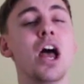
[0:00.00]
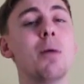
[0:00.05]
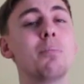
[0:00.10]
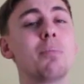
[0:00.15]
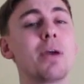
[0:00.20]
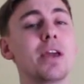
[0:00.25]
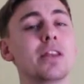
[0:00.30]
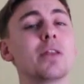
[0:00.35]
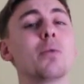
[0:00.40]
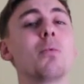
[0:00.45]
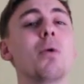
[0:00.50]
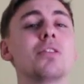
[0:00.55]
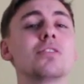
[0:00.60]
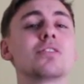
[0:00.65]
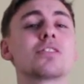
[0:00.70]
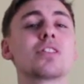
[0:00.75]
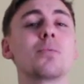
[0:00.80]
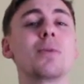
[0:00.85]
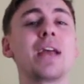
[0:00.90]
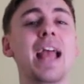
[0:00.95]
But in the
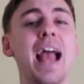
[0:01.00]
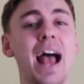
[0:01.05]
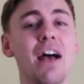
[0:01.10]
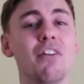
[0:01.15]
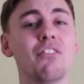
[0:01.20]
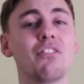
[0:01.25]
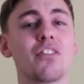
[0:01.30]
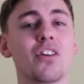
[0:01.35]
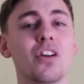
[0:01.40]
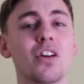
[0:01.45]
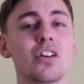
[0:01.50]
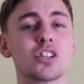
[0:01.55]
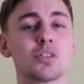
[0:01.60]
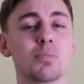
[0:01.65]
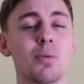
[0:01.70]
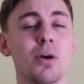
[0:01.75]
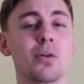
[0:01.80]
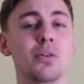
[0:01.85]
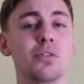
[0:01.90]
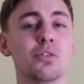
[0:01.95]
ones that we have
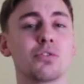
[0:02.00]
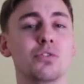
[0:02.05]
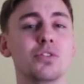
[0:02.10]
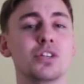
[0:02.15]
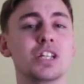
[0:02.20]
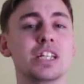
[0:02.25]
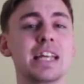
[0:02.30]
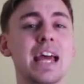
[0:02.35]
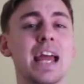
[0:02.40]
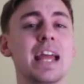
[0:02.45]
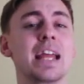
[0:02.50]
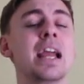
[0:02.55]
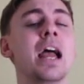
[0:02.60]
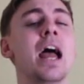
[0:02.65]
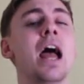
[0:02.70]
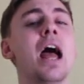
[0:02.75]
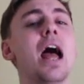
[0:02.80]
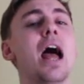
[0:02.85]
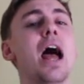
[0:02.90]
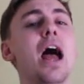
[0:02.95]
spoken through today,
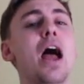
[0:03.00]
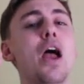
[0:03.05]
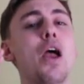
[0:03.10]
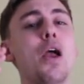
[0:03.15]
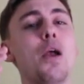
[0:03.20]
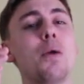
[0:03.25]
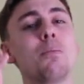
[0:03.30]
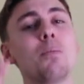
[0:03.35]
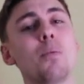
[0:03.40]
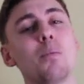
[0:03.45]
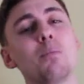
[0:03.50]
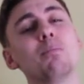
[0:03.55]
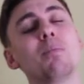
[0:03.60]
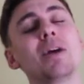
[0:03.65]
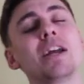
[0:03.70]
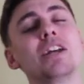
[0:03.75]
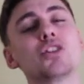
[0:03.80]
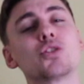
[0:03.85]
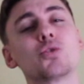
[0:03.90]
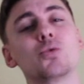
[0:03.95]

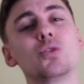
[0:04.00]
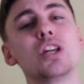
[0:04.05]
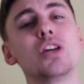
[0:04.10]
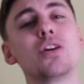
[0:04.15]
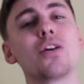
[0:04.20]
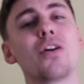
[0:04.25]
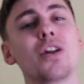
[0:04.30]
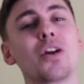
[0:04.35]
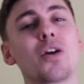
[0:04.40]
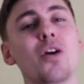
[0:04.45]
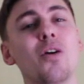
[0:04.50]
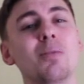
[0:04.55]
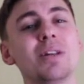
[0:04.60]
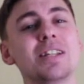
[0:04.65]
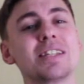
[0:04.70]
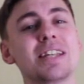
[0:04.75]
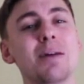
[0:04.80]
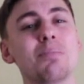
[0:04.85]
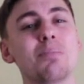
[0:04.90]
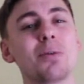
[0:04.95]
make sure you kind of
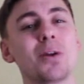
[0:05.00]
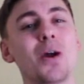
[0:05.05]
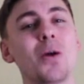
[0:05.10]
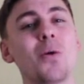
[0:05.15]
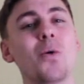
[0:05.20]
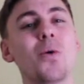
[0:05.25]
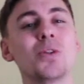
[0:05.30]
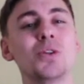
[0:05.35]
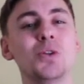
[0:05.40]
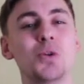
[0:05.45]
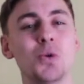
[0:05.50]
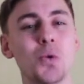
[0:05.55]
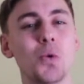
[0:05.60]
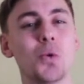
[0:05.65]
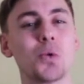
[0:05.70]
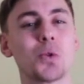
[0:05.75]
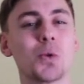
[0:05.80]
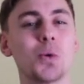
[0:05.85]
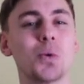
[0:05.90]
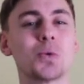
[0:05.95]
comment down below on
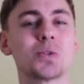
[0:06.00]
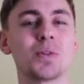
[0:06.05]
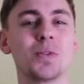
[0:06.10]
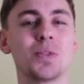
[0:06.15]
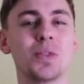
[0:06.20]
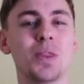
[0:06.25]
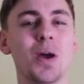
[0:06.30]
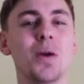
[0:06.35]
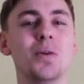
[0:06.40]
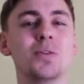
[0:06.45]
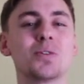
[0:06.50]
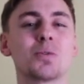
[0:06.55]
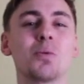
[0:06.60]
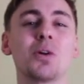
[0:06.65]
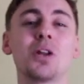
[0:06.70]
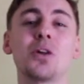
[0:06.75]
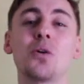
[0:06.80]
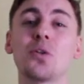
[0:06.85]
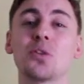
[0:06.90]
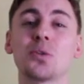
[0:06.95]
your thoughts on those.
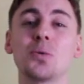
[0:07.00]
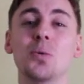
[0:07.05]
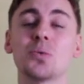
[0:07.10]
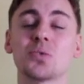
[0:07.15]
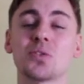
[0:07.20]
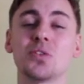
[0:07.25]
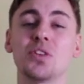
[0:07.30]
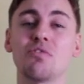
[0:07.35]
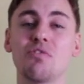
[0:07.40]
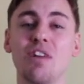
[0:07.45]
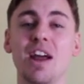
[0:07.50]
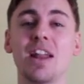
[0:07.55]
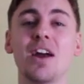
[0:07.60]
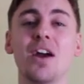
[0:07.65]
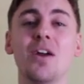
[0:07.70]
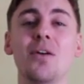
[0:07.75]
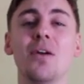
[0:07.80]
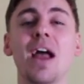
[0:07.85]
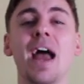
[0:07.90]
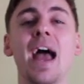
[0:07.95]
What are your thoughts on the
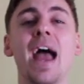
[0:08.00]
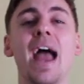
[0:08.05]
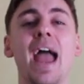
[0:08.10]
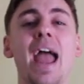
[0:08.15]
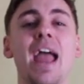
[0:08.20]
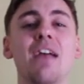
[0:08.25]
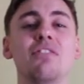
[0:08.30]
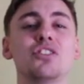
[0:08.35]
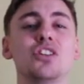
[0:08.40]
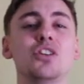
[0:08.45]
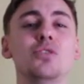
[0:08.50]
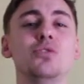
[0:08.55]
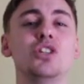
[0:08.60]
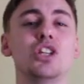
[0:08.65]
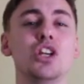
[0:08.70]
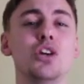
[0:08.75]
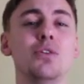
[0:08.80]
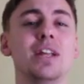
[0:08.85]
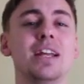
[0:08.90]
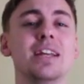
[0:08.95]
Renault F2
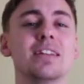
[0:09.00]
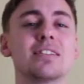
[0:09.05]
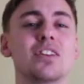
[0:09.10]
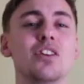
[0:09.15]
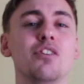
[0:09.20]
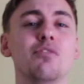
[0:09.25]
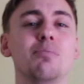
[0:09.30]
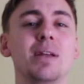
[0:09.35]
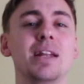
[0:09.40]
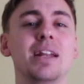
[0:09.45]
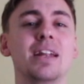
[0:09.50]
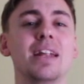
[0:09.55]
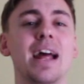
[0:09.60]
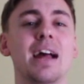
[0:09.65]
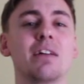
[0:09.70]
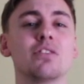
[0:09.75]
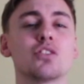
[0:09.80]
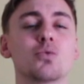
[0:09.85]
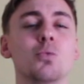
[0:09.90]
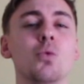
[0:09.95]
Juniors who have been
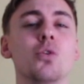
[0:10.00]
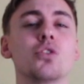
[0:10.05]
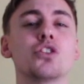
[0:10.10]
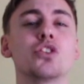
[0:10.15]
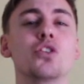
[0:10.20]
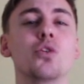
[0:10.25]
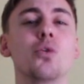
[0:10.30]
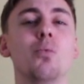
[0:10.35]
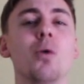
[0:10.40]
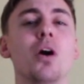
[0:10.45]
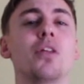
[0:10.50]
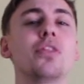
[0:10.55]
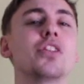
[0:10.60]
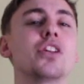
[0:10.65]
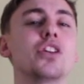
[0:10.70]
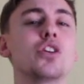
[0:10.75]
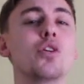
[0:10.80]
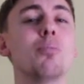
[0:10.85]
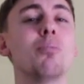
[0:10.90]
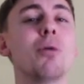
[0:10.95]
announced? What's your one
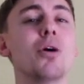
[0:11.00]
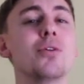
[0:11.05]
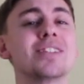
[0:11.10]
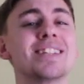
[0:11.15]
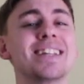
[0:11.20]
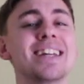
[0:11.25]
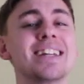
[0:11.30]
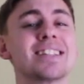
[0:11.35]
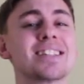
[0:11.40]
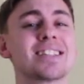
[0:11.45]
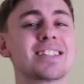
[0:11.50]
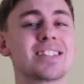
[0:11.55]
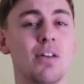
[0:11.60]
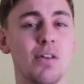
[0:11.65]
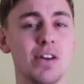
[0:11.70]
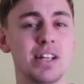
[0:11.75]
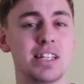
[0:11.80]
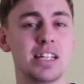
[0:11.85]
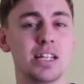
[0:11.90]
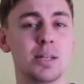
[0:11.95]
that you're most
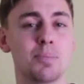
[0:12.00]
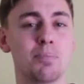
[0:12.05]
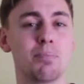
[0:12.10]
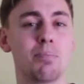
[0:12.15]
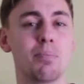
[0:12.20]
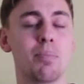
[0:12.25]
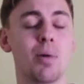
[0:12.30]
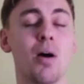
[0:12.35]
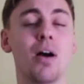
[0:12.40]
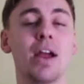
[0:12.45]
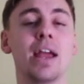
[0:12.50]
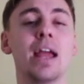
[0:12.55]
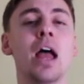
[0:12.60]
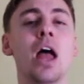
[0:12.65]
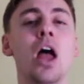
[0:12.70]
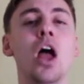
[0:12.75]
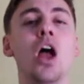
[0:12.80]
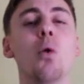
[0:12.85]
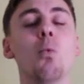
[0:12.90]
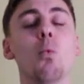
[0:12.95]
excited by?
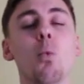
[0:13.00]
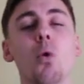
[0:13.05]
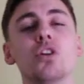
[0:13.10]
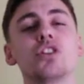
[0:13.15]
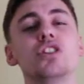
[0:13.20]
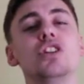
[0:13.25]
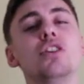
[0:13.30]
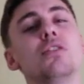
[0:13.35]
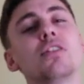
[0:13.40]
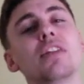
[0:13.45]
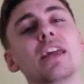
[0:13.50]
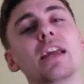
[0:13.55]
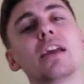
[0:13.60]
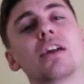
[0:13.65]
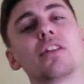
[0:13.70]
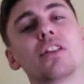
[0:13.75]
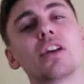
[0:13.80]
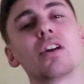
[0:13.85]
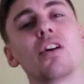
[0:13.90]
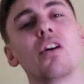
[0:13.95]
What do you
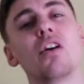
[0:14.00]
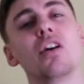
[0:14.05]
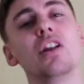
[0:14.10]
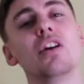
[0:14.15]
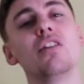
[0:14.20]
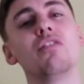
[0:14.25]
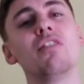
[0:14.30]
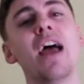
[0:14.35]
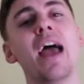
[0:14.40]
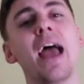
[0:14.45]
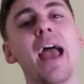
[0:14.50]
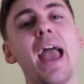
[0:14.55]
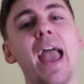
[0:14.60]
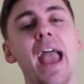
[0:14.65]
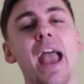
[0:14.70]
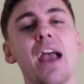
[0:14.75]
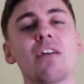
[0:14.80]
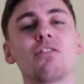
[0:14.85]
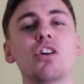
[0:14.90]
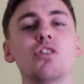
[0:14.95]
think the kind of
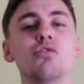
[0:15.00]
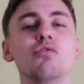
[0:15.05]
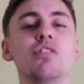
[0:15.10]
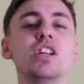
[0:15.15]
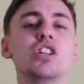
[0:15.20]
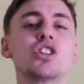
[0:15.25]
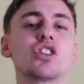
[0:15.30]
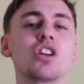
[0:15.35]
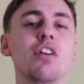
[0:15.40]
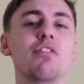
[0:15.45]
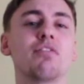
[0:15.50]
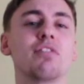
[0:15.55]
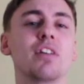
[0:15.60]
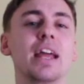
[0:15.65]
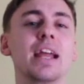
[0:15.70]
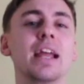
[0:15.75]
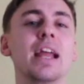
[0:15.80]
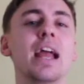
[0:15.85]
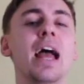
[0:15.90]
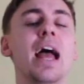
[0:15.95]
aero
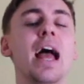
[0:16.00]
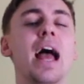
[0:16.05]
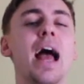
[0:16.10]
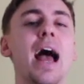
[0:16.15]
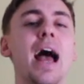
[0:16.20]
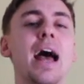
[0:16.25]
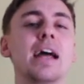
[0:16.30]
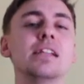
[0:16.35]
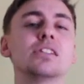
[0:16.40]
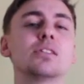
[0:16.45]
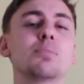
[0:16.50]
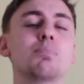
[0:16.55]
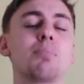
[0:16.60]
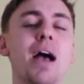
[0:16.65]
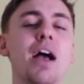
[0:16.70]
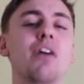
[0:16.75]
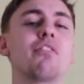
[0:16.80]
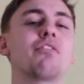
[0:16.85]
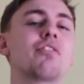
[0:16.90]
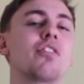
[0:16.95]
reshuffling and
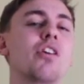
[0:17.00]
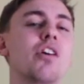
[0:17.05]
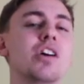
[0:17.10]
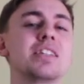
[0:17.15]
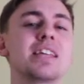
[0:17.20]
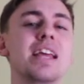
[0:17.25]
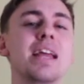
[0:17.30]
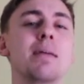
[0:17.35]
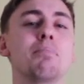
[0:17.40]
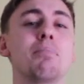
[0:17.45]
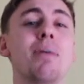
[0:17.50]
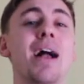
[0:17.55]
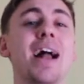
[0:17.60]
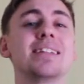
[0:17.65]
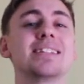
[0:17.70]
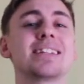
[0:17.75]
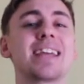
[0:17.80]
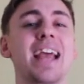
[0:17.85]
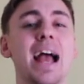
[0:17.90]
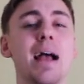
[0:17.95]
Pat Fry's
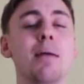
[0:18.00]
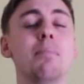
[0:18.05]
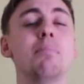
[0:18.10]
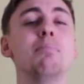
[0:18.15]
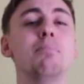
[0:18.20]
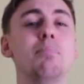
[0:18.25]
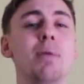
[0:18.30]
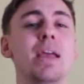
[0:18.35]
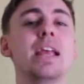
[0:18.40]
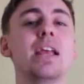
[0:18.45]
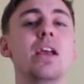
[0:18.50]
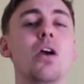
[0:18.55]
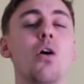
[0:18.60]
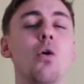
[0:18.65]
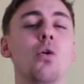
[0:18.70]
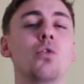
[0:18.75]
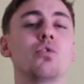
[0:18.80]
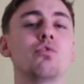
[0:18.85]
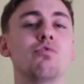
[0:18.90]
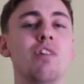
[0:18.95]
impact can be
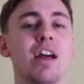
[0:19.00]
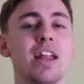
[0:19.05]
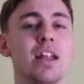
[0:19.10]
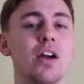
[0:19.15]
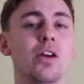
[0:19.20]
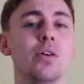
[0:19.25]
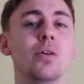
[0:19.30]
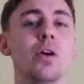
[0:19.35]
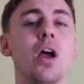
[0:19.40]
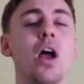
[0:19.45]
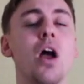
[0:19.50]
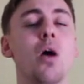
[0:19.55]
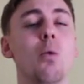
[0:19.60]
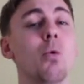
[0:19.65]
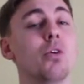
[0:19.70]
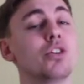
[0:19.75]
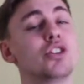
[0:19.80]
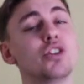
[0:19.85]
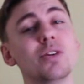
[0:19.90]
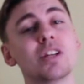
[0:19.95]
on Renault?
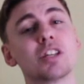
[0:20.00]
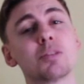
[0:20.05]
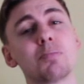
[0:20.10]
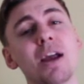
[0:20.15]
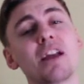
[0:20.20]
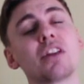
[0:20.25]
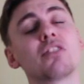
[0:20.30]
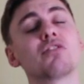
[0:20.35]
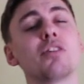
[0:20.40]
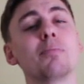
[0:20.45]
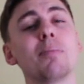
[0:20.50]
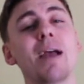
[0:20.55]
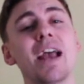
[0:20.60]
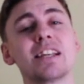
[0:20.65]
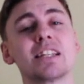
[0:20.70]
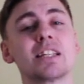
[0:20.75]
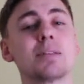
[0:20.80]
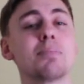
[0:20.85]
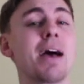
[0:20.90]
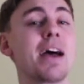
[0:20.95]
What do you expect from
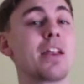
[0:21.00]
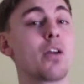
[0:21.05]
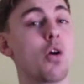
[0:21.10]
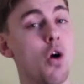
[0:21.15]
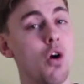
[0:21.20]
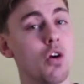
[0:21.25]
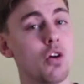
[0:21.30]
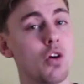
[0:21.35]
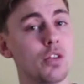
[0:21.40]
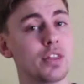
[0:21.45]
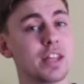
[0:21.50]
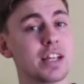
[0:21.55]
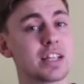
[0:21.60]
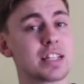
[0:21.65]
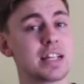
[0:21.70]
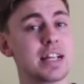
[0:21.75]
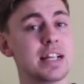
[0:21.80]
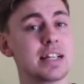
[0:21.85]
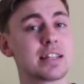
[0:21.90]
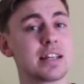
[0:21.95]
Esteban Ocon this
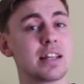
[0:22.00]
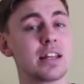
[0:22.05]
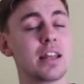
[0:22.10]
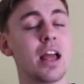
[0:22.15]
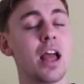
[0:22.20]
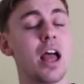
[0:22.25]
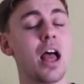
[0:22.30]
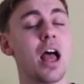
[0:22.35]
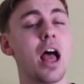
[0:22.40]
season?